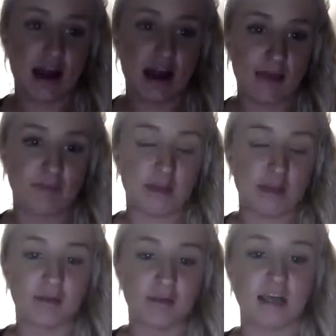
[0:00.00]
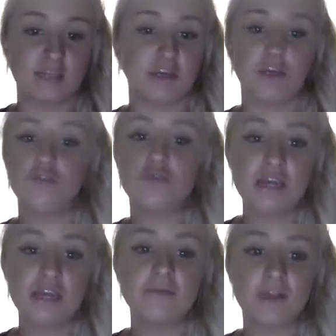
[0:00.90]
happening, because when you
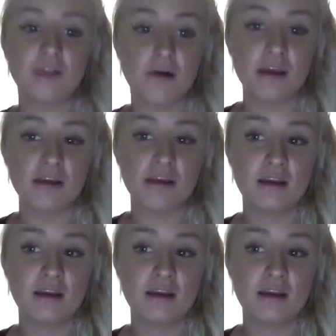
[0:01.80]
keep going,